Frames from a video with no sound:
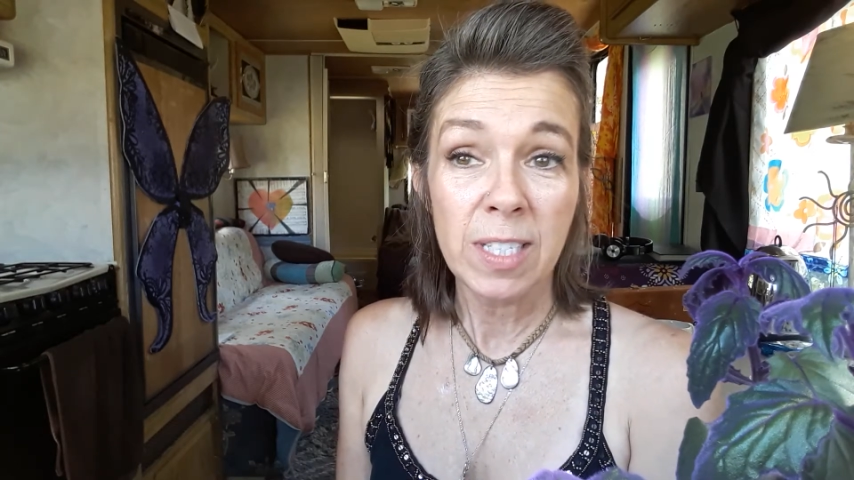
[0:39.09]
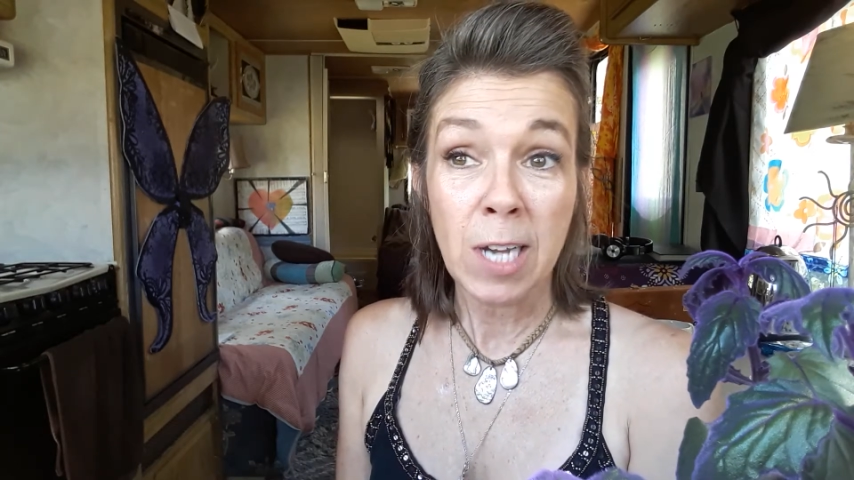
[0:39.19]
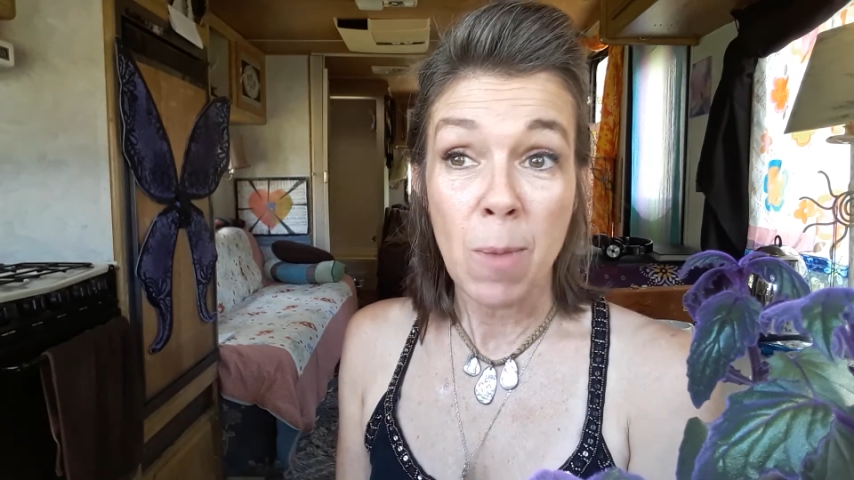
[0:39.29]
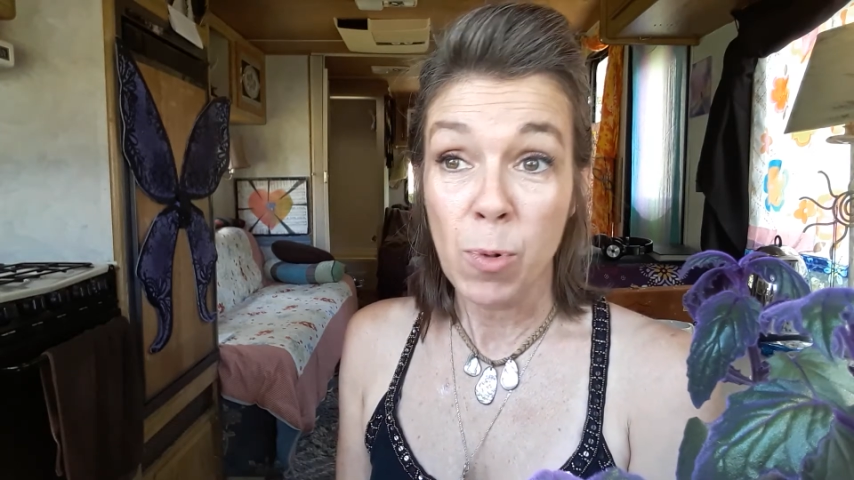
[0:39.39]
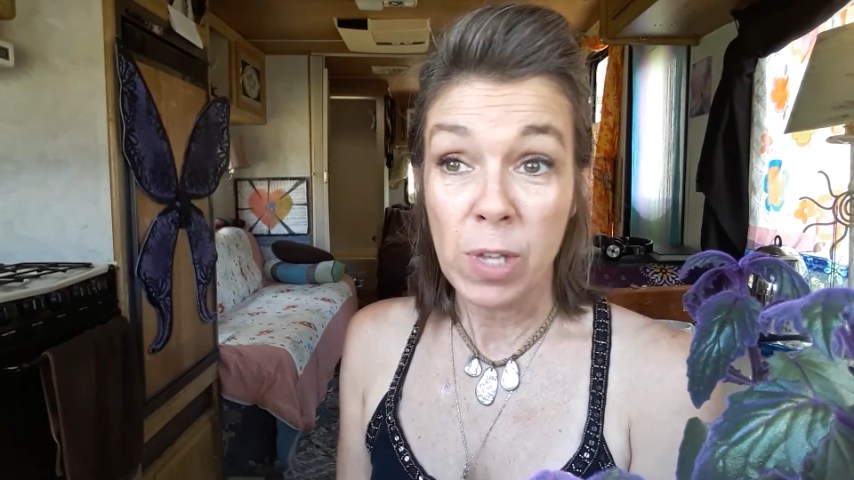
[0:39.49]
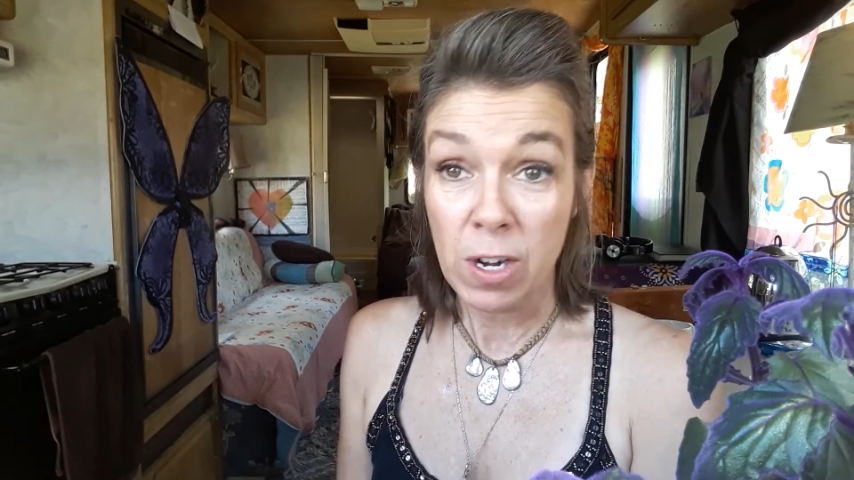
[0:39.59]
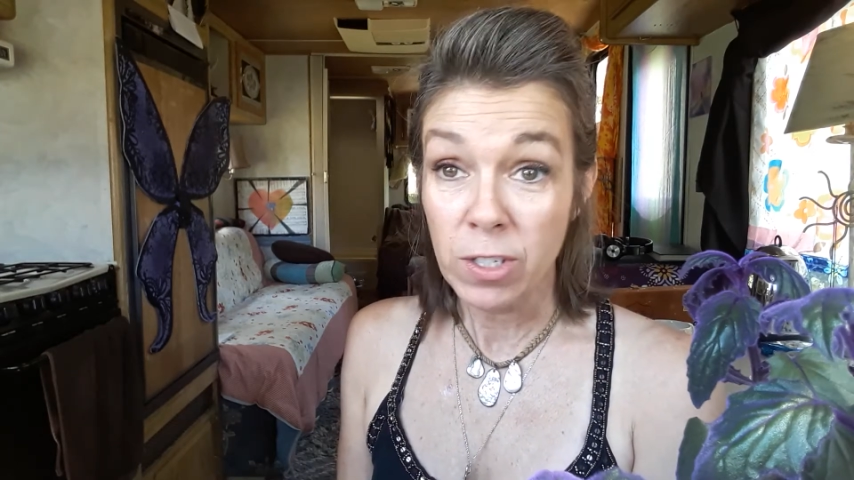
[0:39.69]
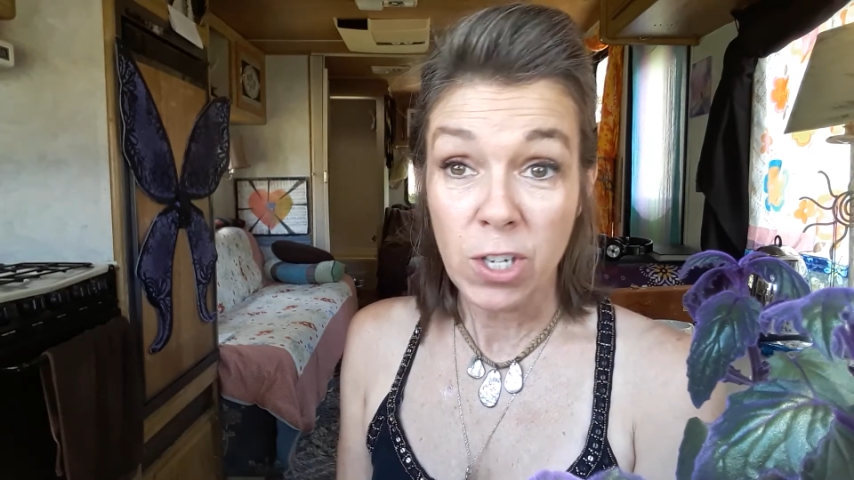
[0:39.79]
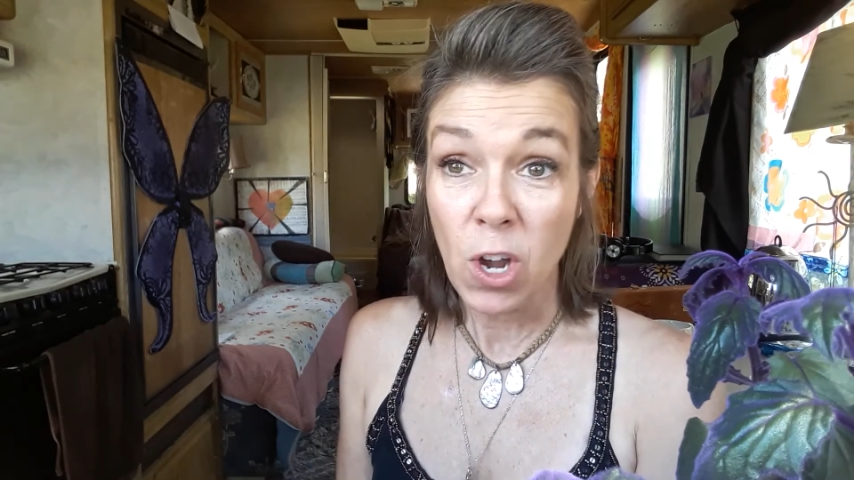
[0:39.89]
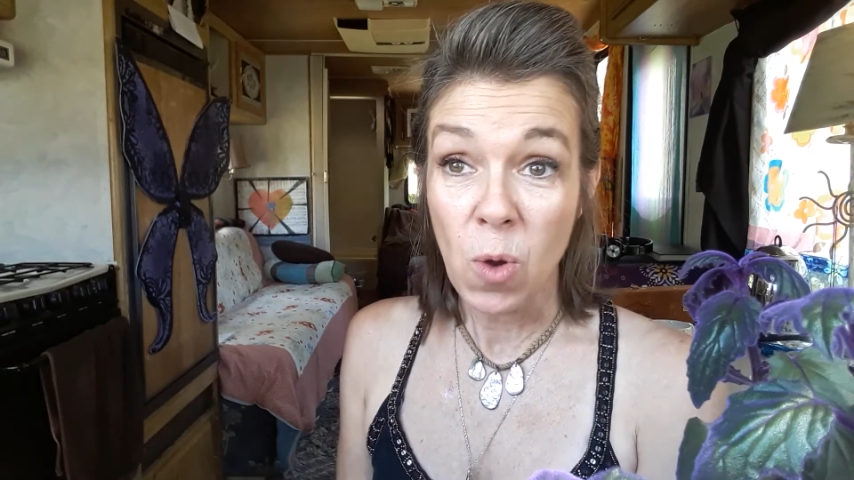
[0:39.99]
a couple of
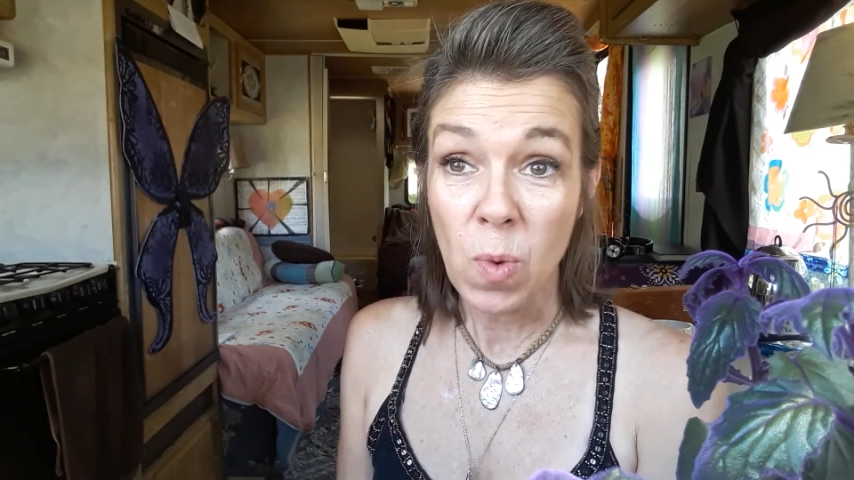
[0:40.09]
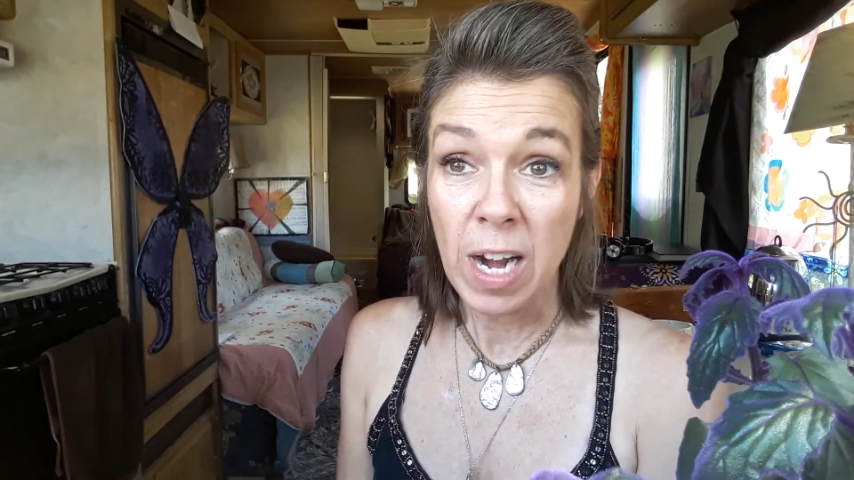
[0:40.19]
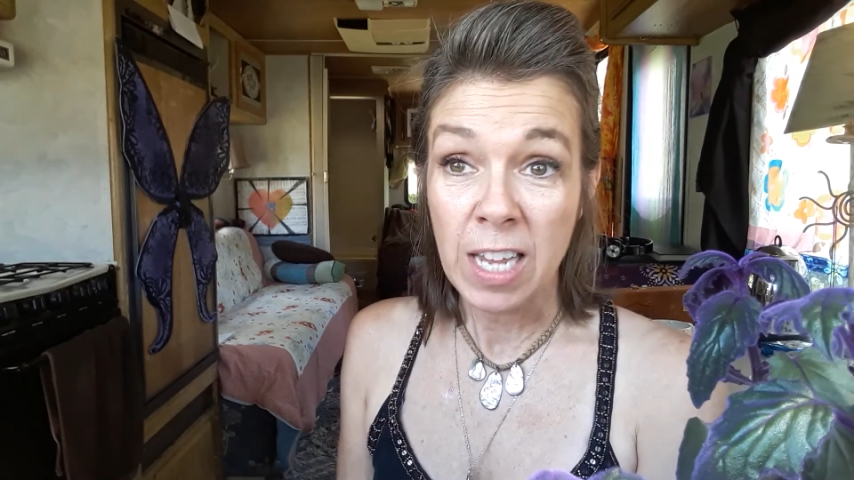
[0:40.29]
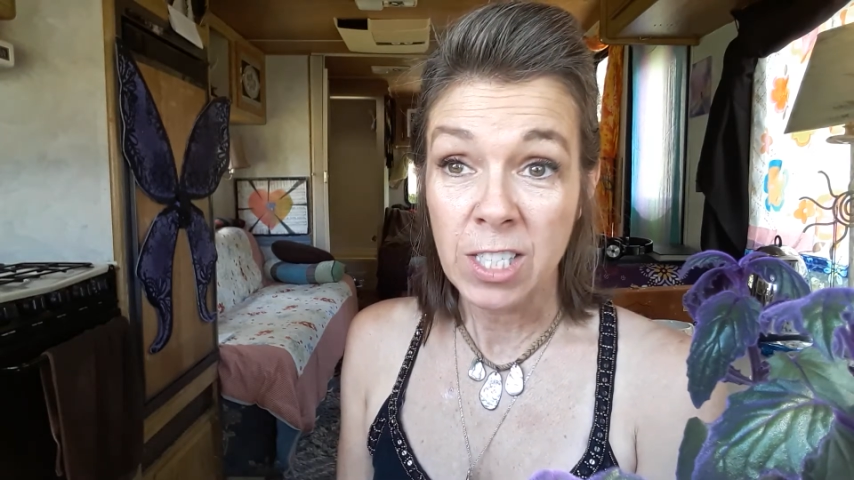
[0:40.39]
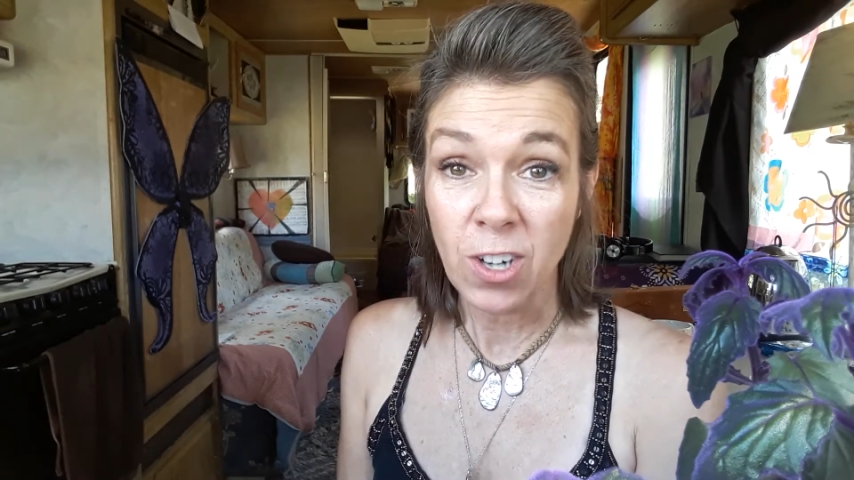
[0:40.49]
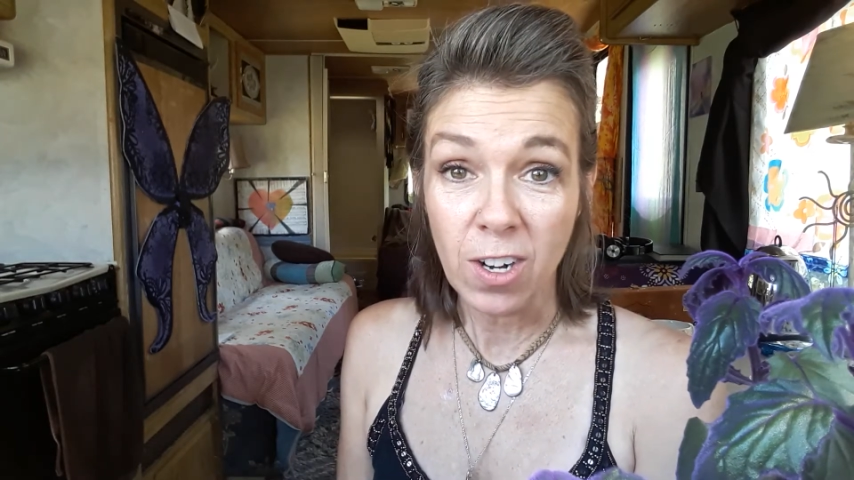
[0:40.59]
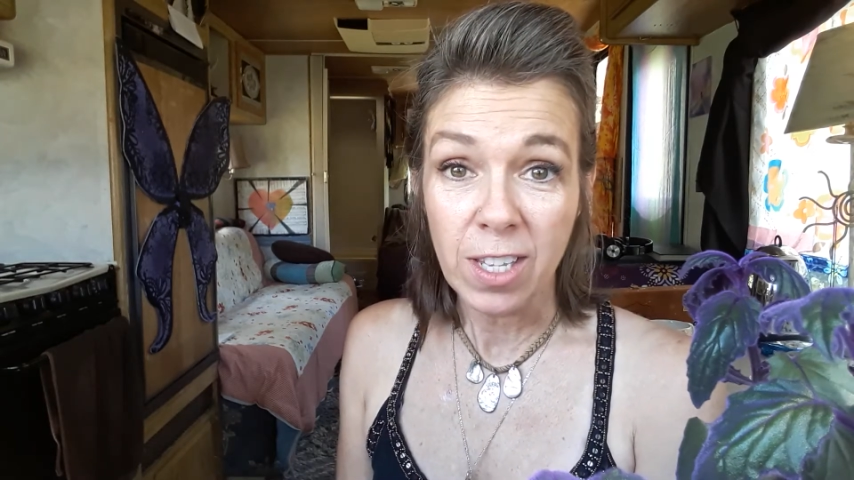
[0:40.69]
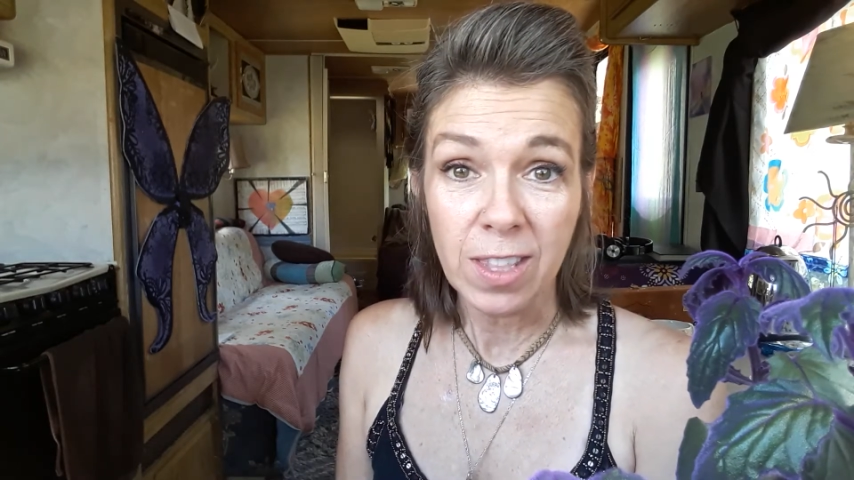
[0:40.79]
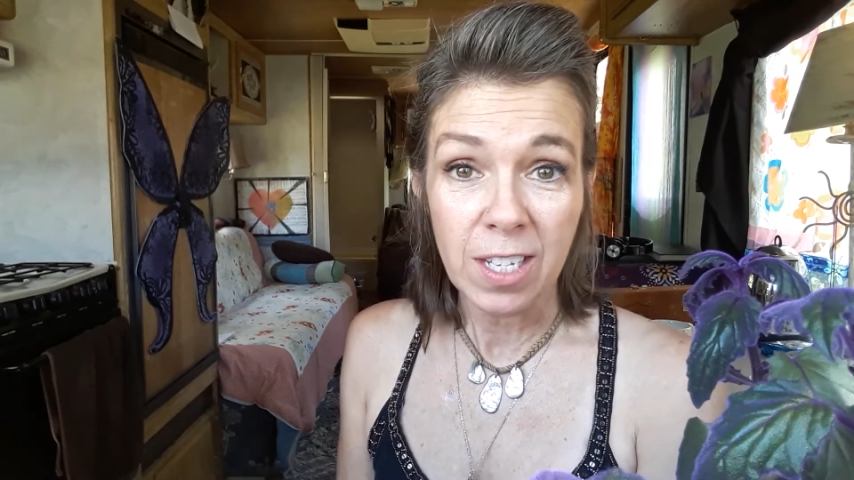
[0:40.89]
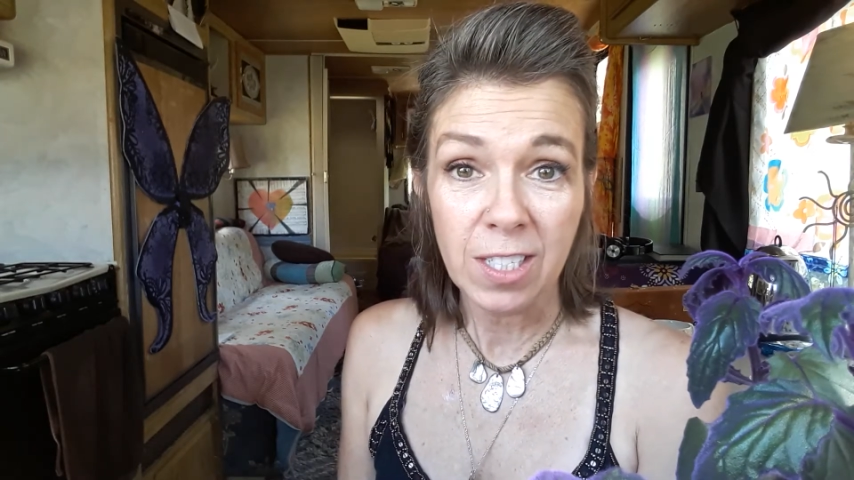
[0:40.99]
years ago when I started